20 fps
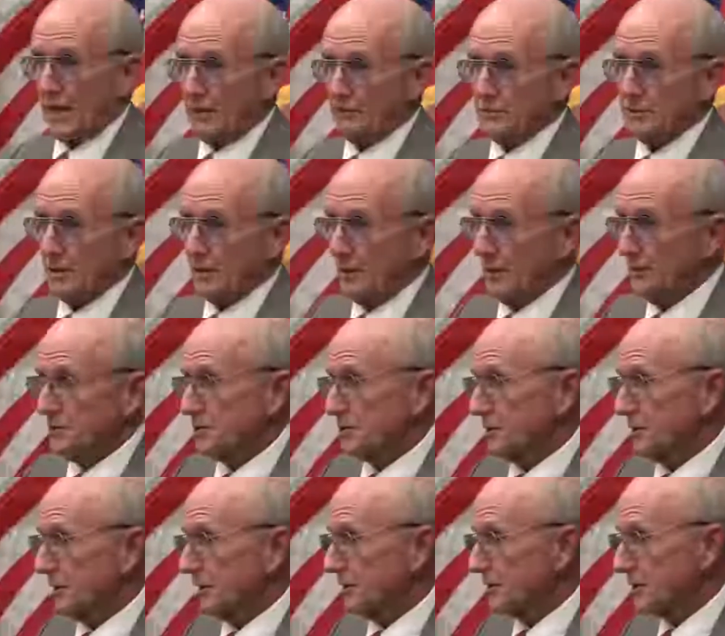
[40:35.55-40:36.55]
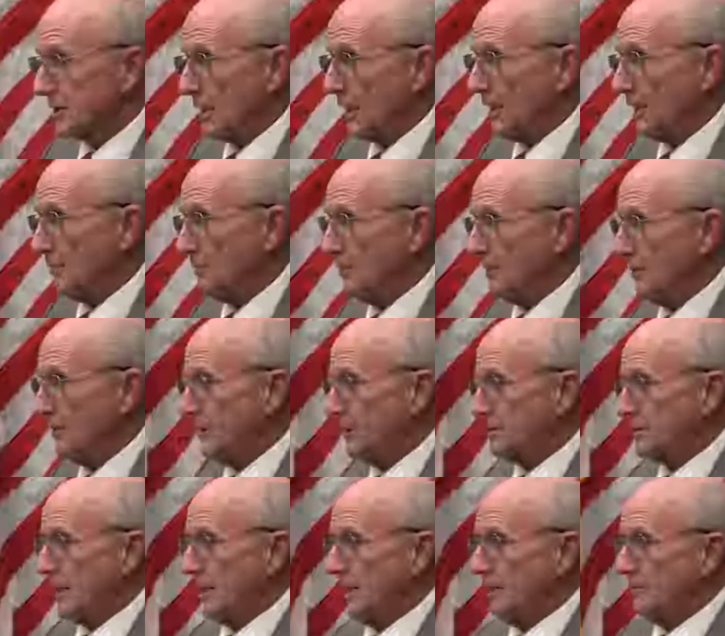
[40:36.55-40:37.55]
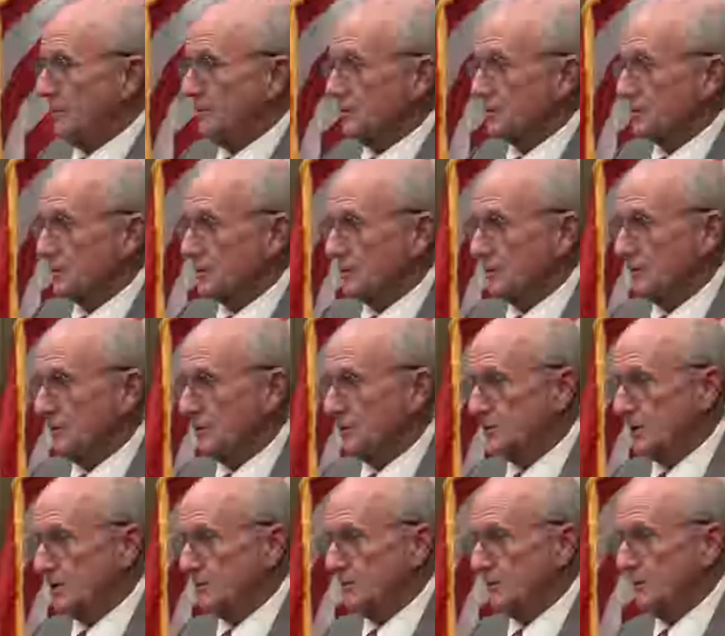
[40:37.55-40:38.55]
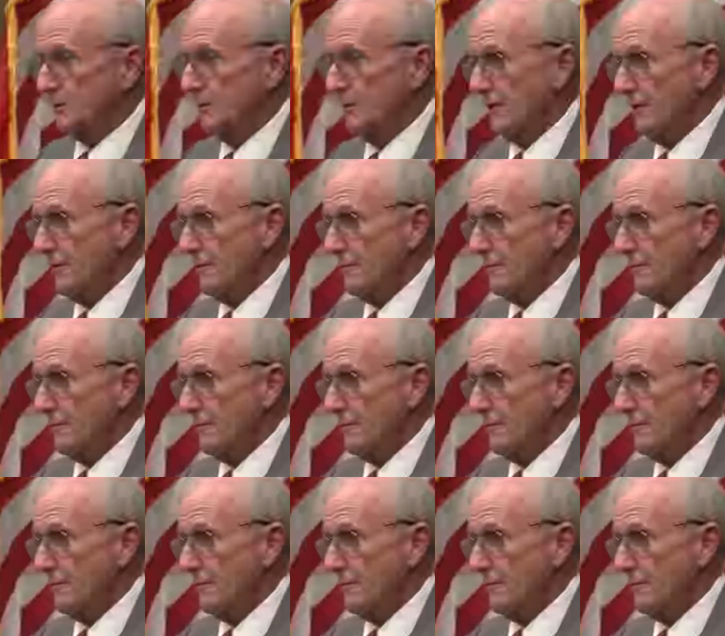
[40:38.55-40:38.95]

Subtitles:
out to lunch the entire period of time he was Attorney General.